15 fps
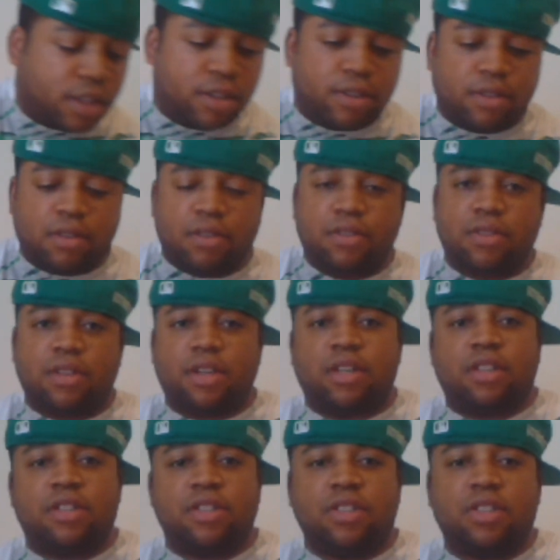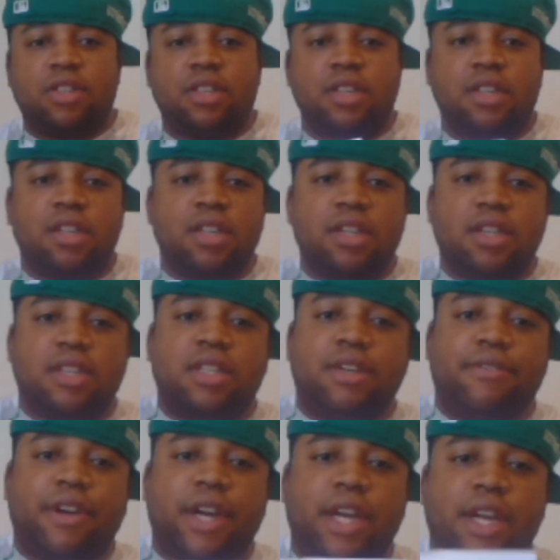you know,
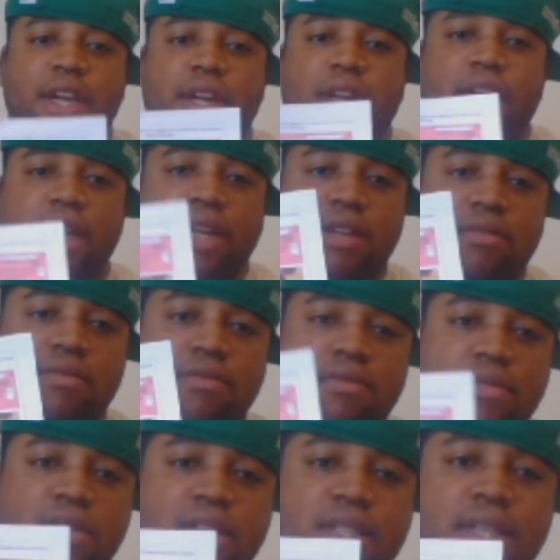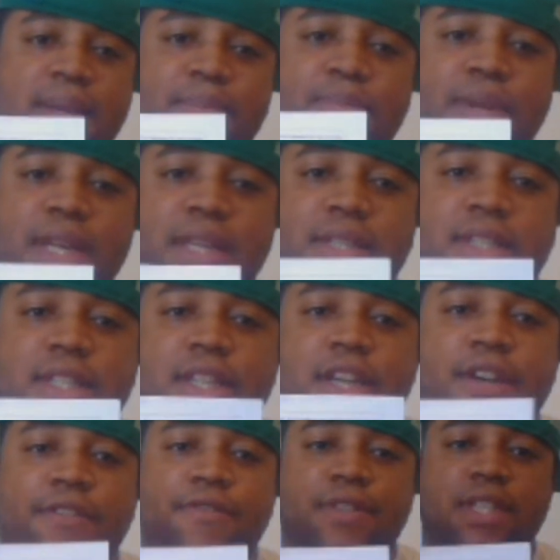see right here, they sent me the
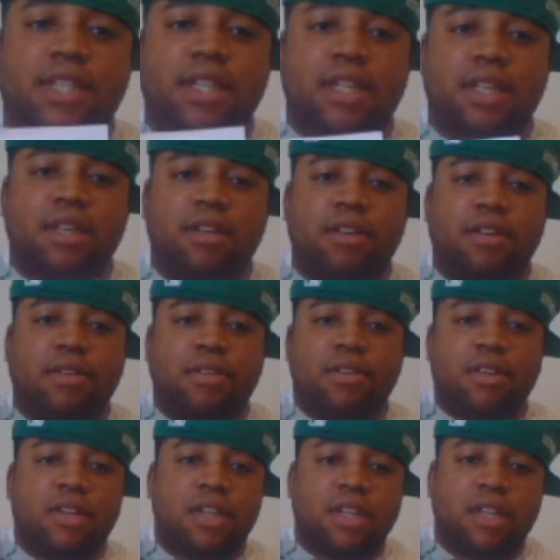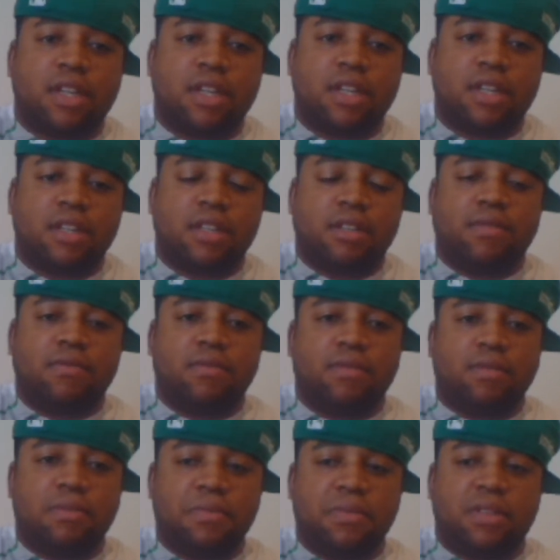stuff to, you know,
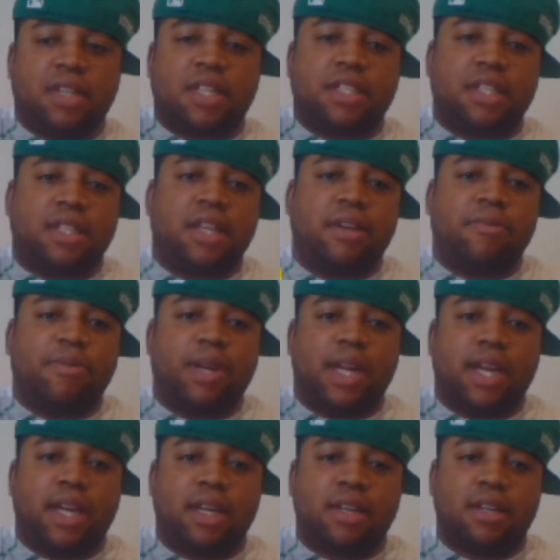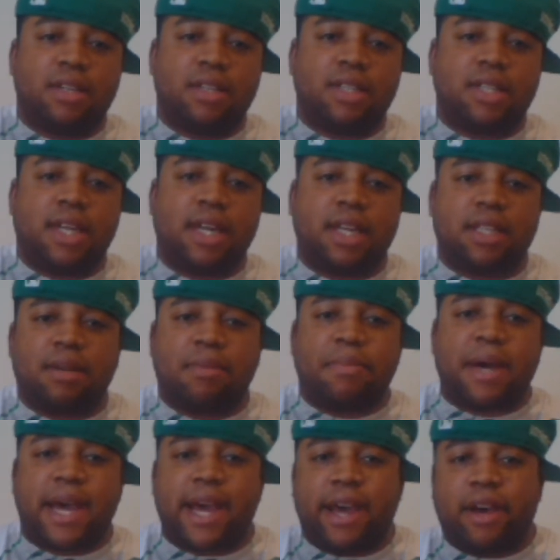that's the thing when they send it to
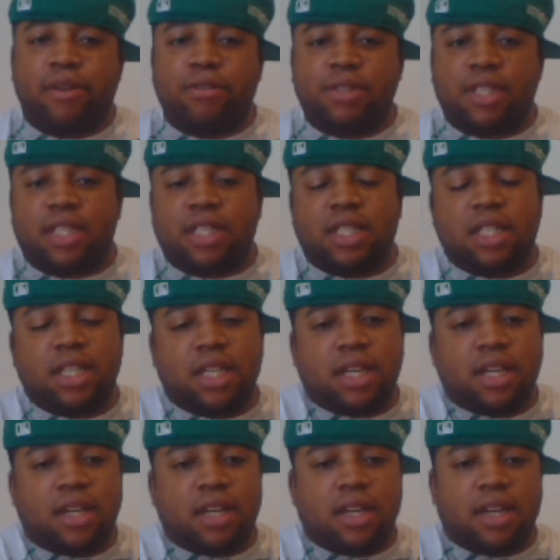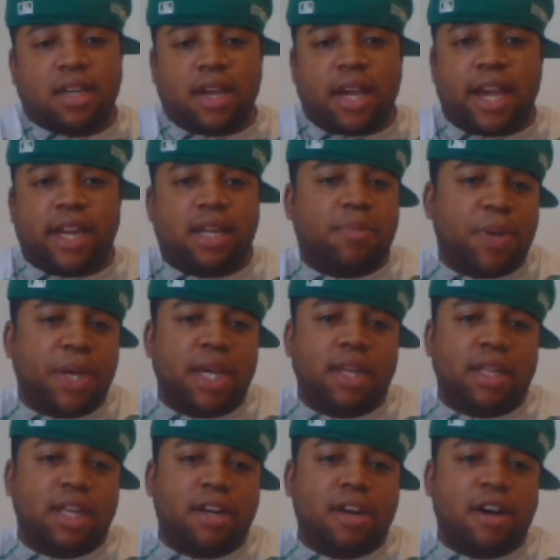my house and had to
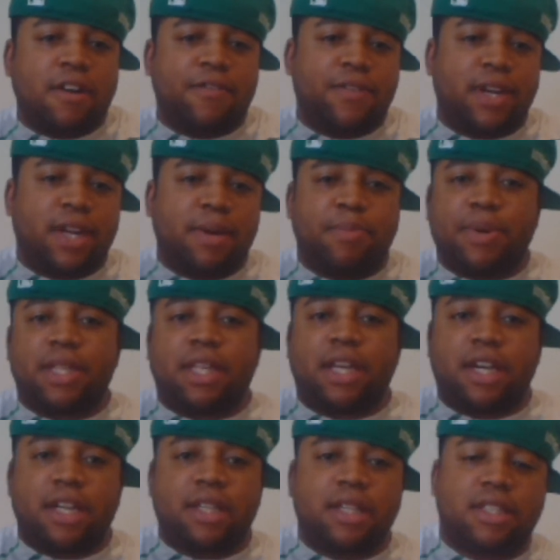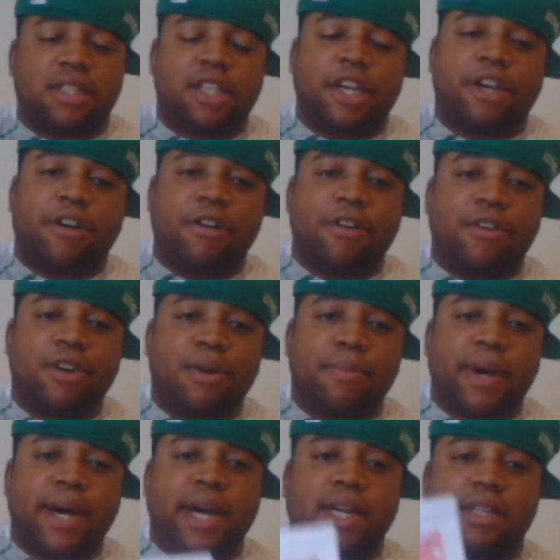peel it off and then put the other sticker on the
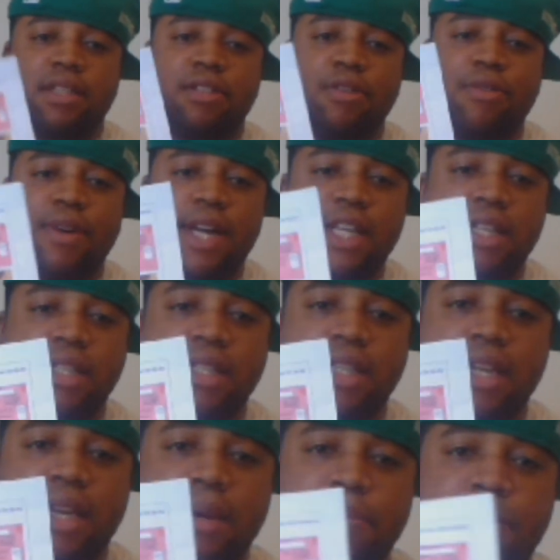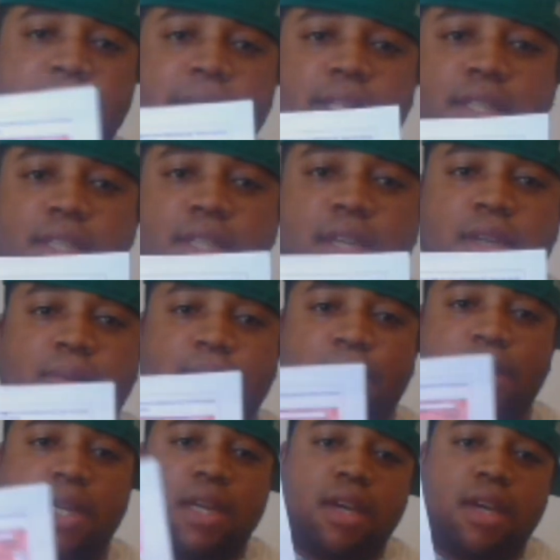box so I can send it back to them.